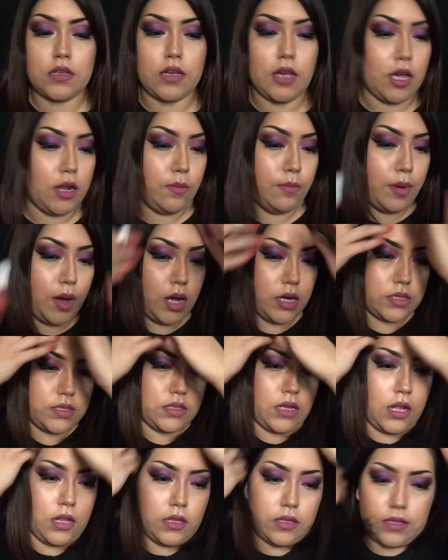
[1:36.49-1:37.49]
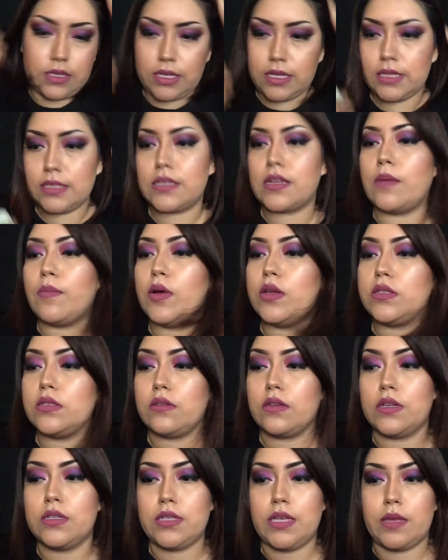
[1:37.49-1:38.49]
unbox all of these, and I'm also
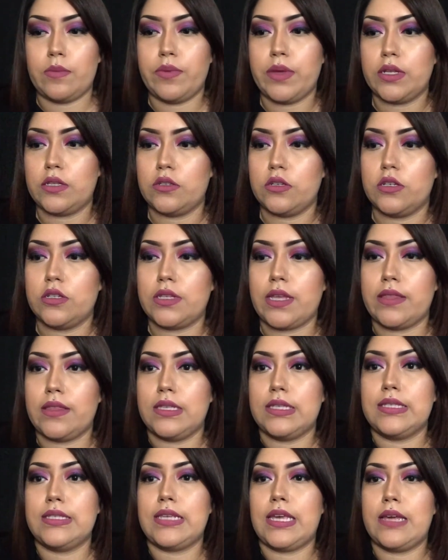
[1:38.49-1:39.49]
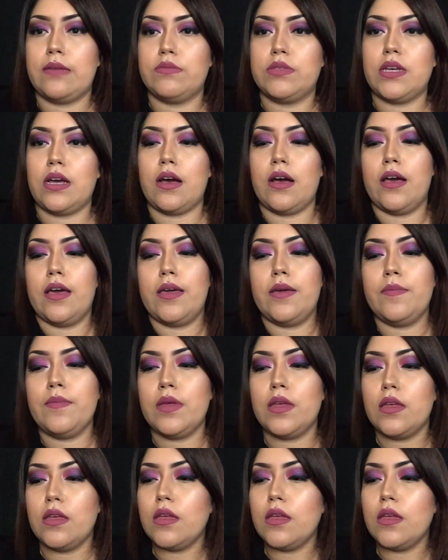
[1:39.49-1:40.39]
going to take pictures at the same time